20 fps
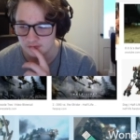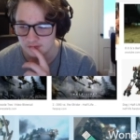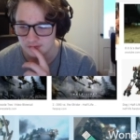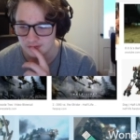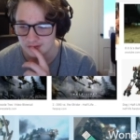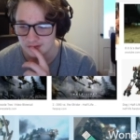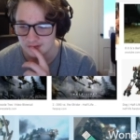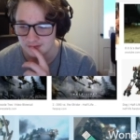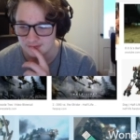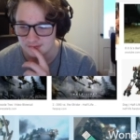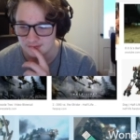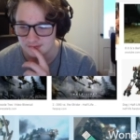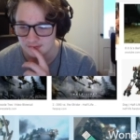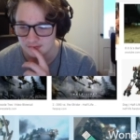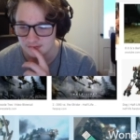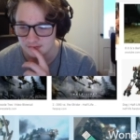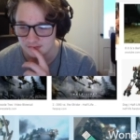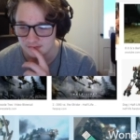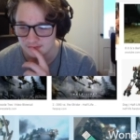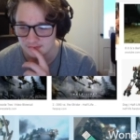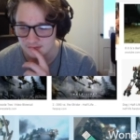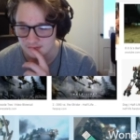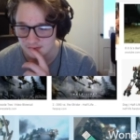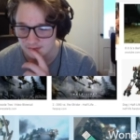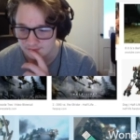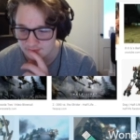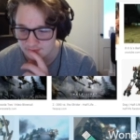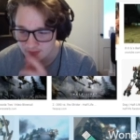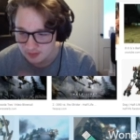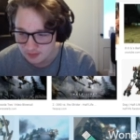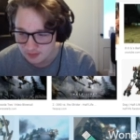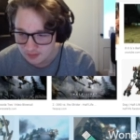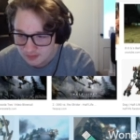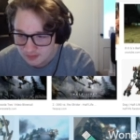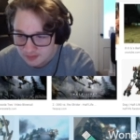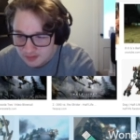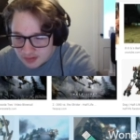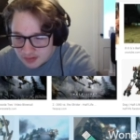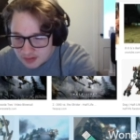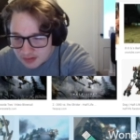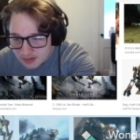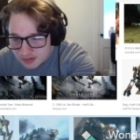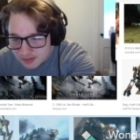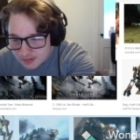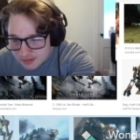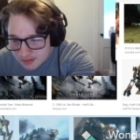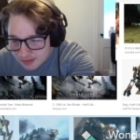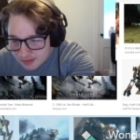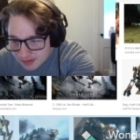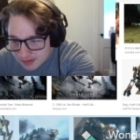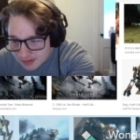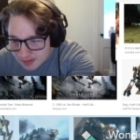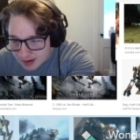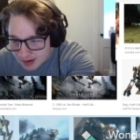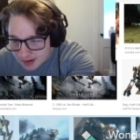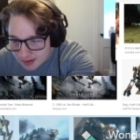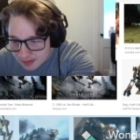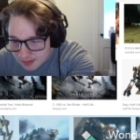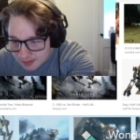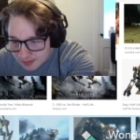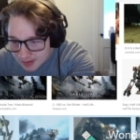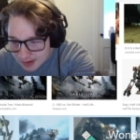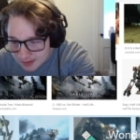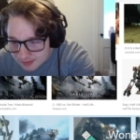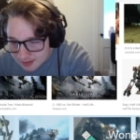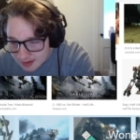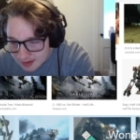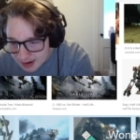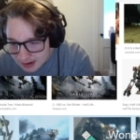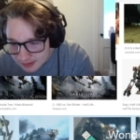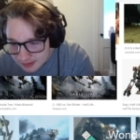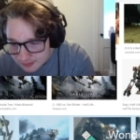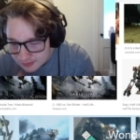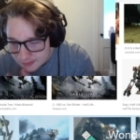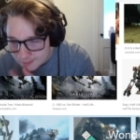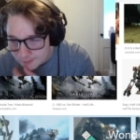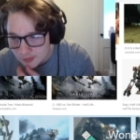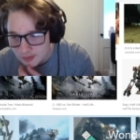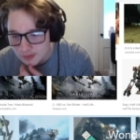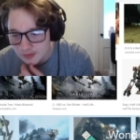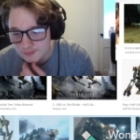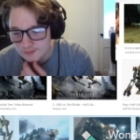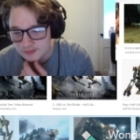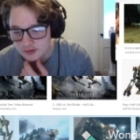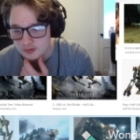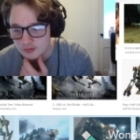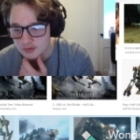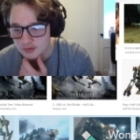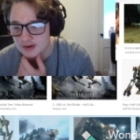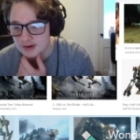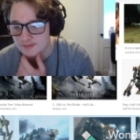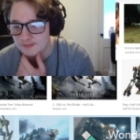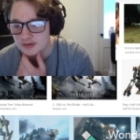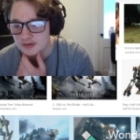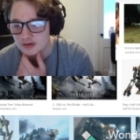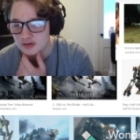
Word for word: this because if you don't see that, that's actually part of a gravity